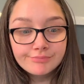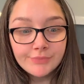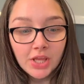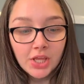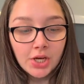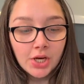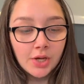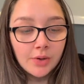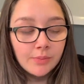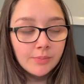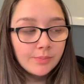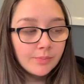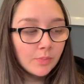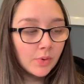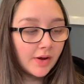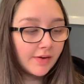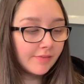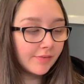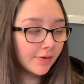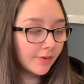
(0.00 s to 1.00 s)
you know,
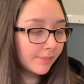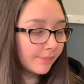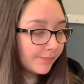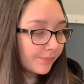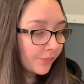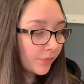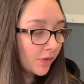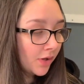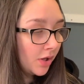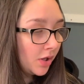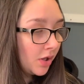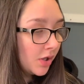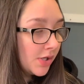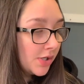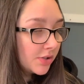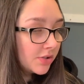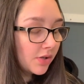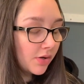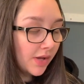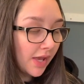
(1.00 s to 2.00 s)
whatever.
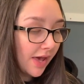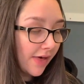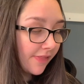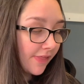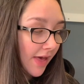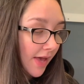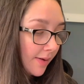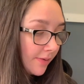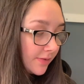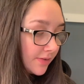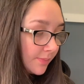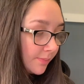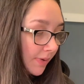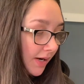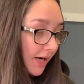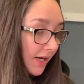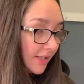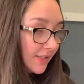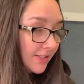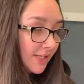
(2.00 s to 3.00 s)
So yeah, there's
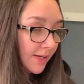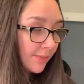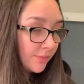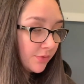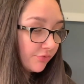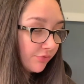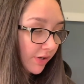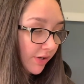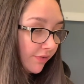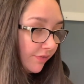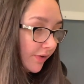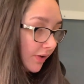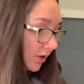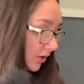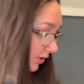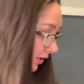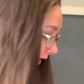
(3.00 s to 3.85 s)
my tips refilled